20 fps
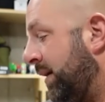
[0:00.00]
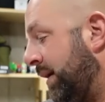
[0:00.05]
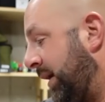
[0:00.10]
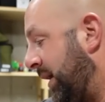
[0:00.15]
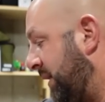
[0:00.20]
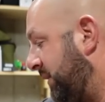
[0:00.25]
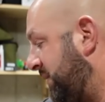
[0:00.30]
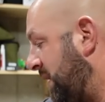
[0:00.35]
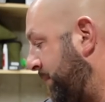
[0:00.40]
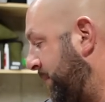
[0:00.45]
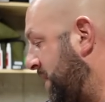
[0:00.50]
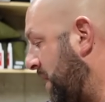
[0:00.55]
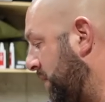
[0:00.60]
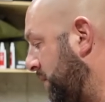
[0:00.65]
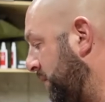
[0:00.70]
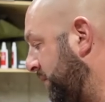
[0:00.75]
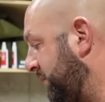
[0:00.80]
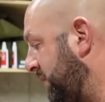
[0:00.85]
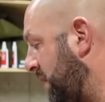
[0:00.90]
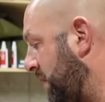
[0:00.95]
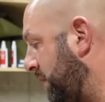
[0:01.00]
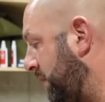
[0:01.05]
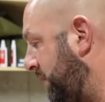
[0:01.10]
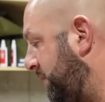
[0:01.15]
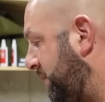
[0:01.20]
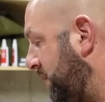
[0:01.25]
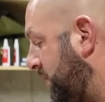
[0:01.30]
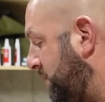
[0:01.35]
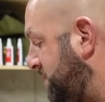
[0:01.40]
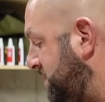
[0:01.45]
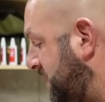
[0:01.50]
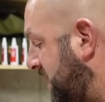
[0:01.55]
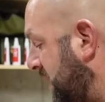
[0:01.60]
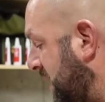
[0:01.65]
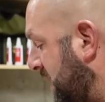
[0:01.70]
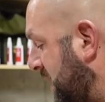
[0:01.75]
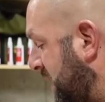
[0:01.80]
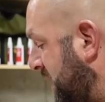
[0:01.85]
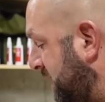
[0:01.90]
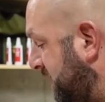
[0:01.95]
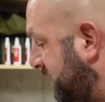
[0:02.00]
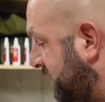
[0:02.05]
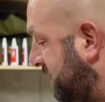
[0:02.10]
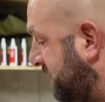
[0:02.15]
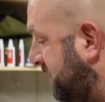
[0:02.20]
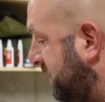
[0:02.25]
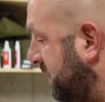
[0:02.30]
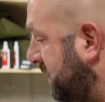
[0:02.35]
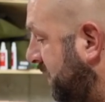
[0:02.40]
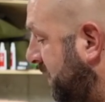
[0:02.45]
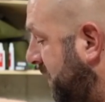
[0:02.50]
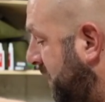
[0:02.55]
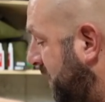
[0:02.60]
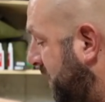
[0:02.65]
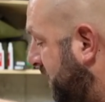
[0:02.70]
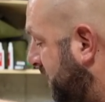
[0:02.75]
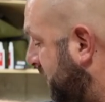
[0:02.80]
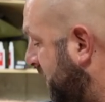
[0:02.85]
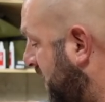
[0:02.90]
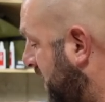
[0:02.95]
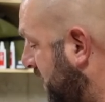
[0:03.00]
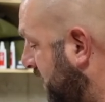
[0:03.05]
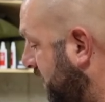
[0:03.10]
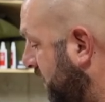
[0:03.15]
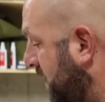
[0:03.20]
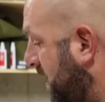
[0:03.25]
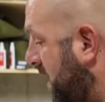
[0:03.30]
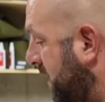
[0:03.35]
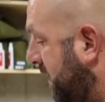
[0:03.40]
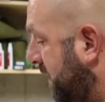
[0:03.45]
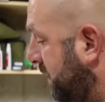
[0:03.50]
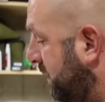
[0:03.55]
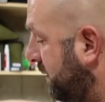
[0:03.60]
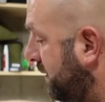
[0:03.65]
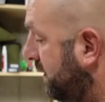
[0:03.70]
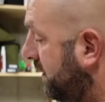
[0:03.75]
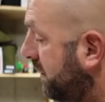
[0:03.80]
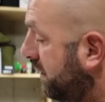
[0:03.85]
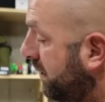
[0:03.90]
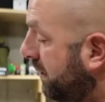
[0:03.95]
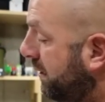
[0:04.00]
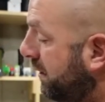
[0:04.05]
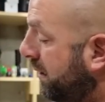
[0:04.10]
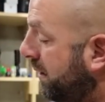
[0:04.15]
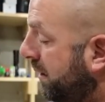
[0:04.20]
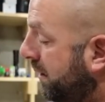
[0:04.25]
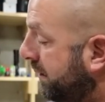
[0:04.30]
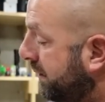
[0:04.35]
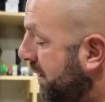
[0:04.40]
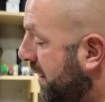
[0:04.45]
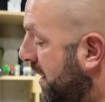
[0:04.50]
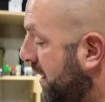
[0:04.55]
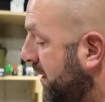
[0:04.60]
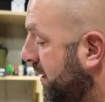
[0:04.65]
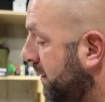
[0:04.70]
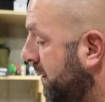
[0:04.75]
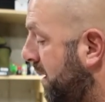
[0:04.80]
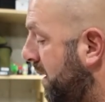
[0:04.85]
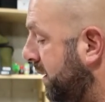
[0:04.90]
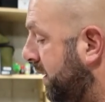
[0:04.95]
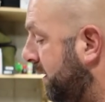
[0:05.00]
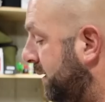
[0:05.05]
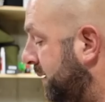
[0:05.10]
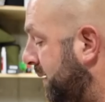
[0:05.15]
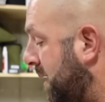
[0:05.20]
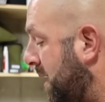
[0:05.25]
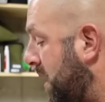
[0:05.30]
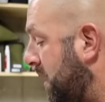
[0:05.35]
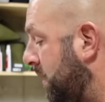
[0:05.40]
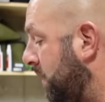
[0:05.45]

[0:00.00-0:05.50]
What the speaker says: Again, same colors I already showed you guys. Doc Rocket. Like